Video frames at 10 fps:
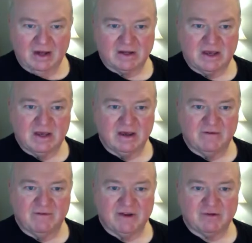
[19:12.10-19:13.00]

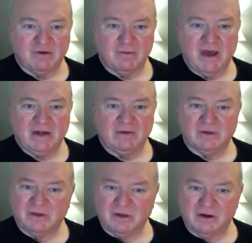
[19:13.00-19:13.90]
King Victor
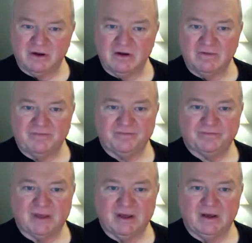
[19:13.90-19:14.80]
Emmanuel
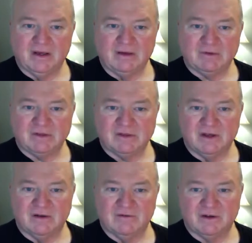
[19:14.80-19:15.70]
III, he was the
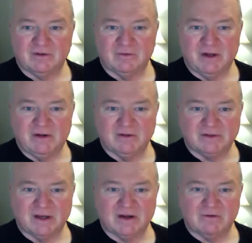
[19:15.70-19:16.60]
son of Victor Emmanuel
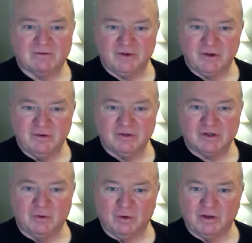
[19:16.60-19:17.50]
II, refused
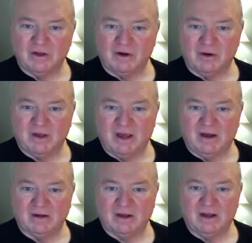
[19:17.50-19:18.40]
to order the army
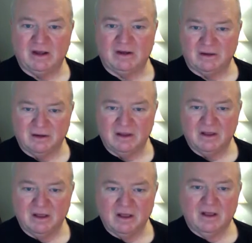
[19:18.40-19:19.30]
out and,
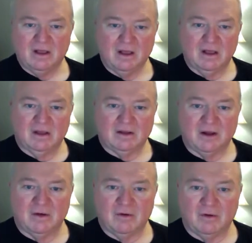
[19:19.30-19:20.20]
you
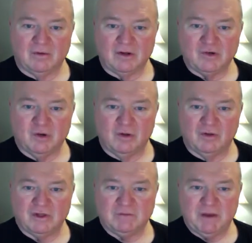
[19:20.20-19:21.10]
know, control
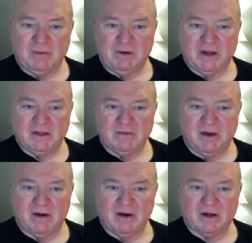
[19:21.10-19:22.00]
these people. And the
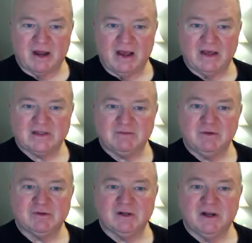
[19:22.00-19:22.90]
monarch asked
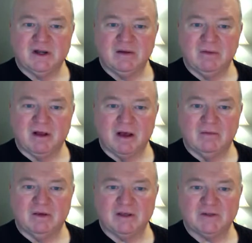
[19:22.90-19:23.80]
Mussolini to
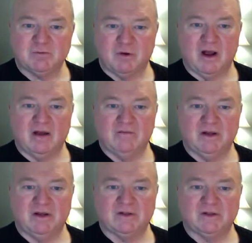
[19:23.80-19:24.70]
become his prime
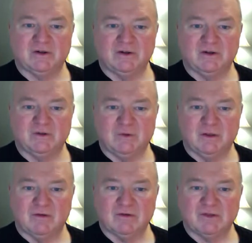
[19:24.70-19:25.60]
minister. It was one
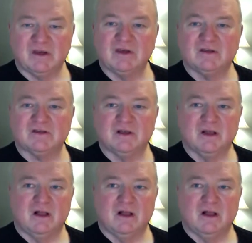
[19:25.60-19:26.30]
of those things